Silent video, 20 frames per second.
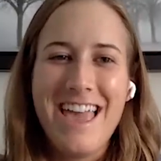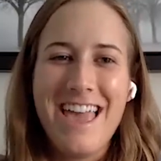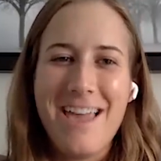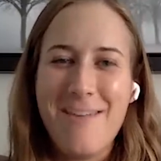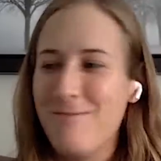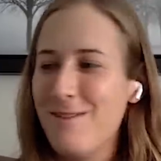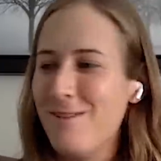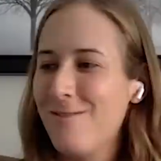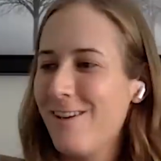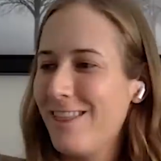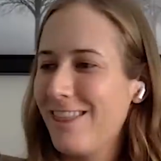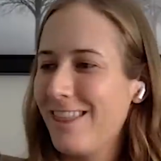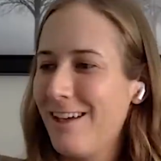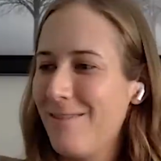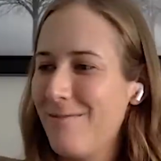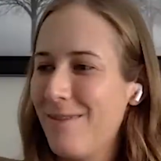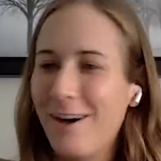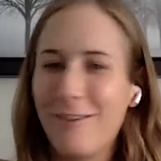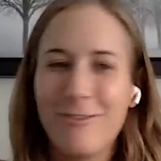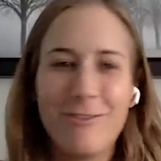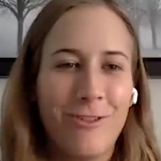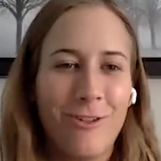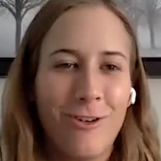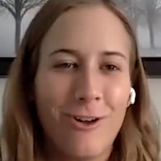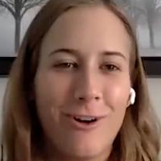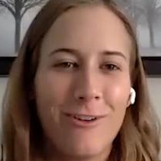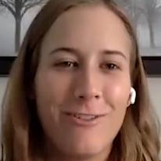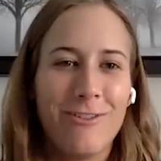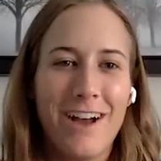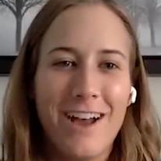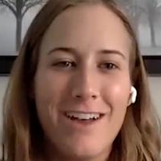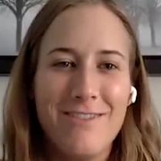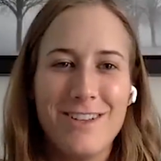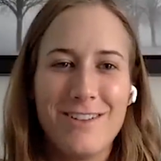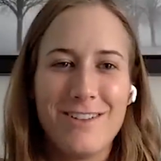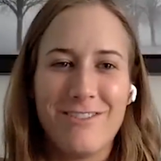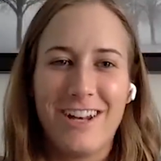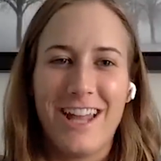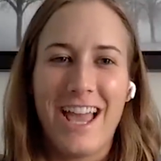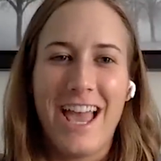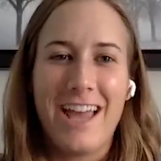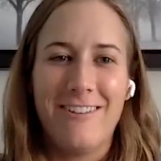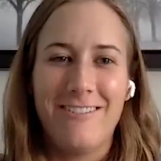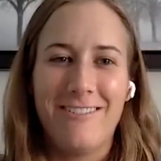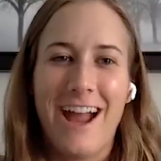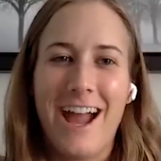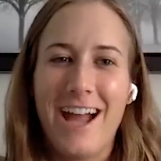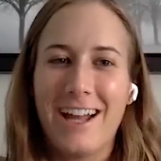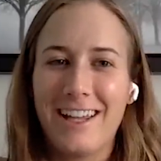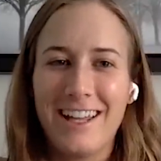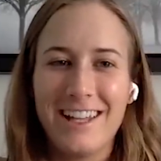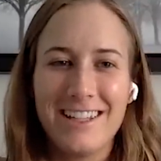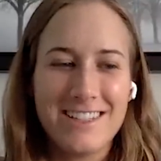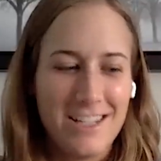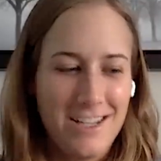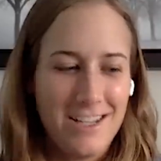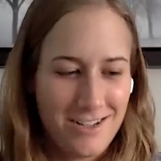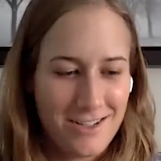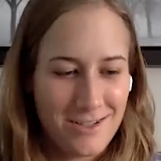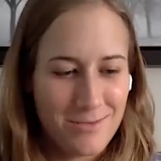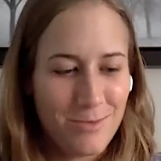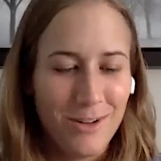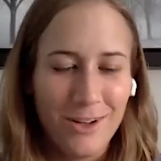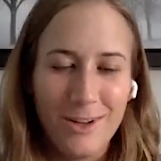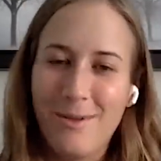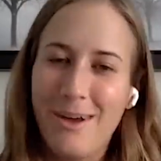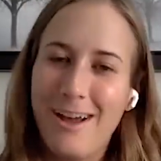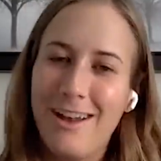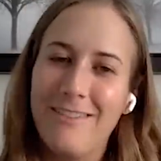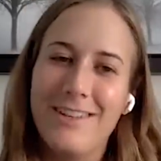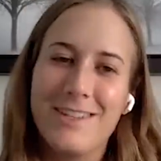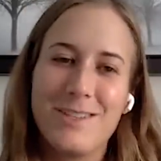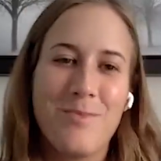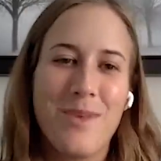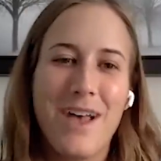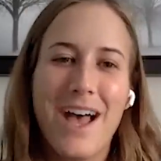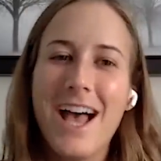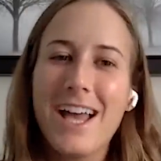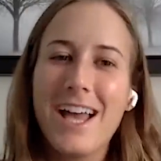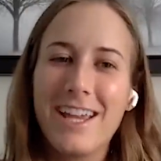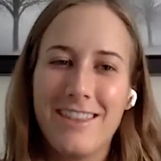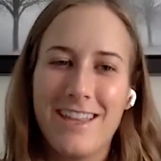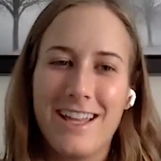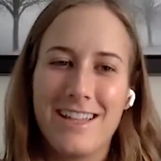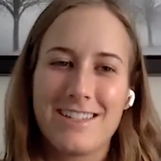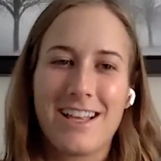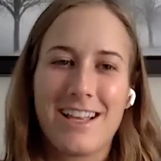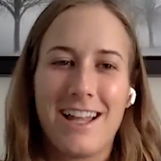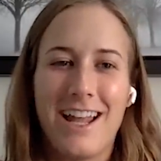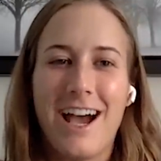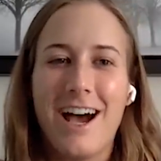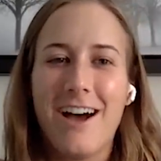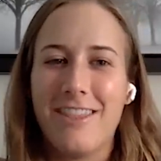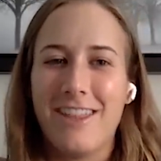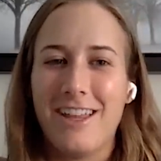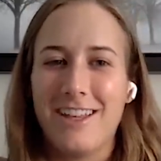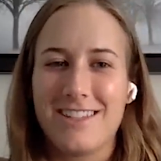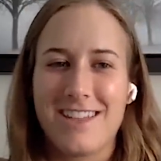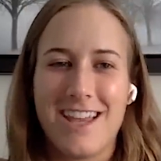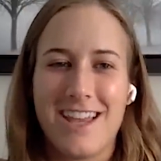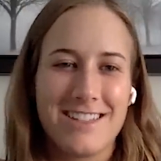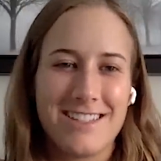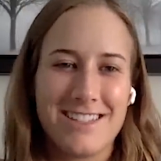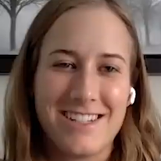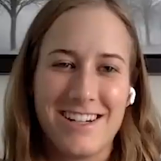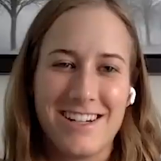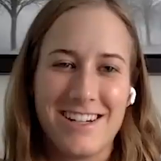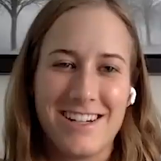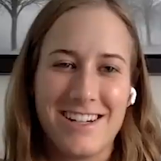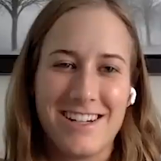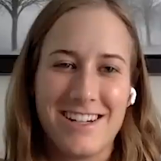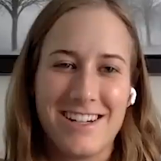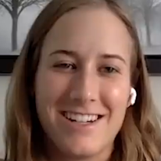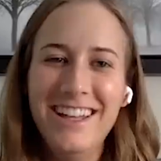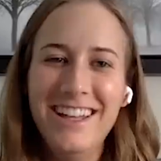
hit me with about four or five different head rackets he just pulled them out of his bag and that's kind of how things got started